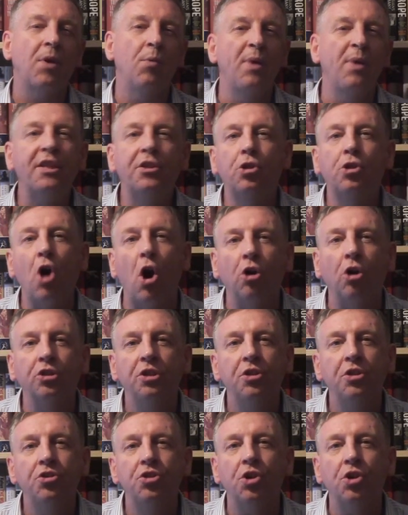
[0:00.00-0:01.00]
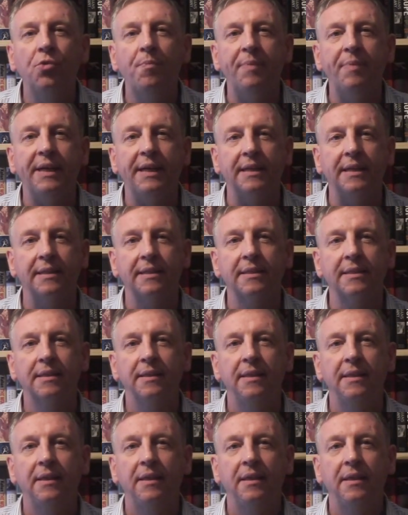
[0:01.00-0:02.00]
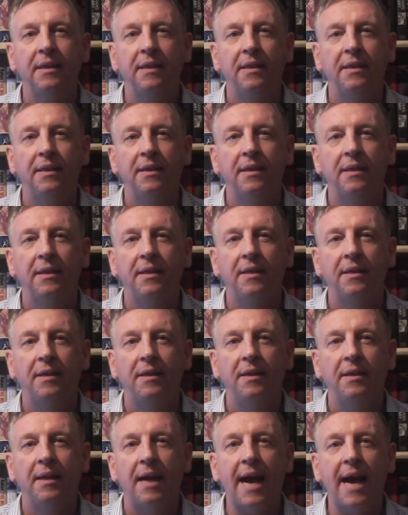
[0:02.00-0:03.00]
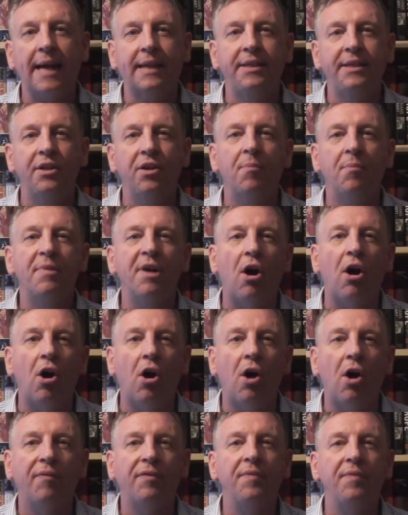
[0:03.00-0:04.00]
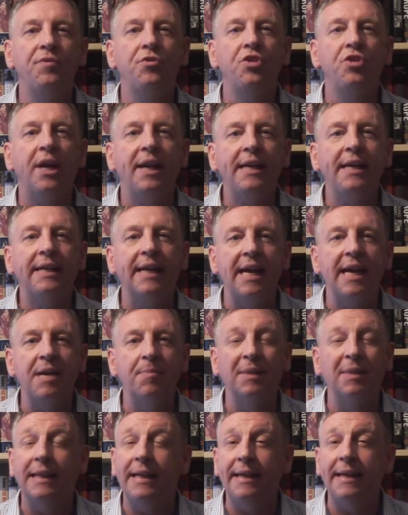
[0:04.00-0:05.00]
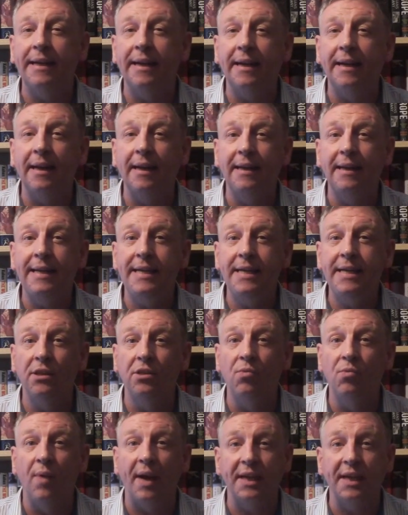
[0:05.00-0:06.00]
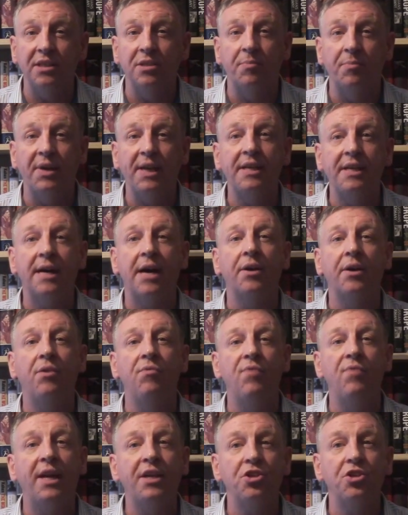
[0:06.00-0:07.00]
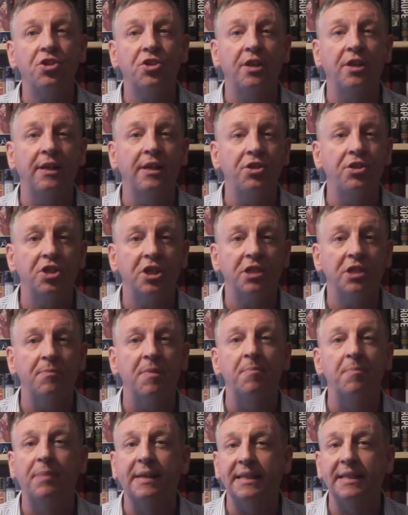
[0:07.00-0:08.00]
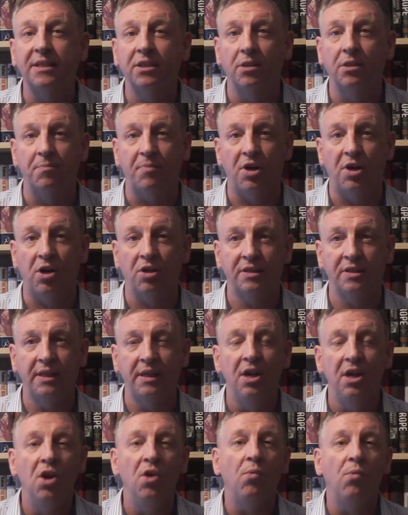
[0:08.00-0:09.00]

with God, Joe Pearce, acting on behalf of Jerry Gable in an illegal way to bring down a registered, legitimate political party?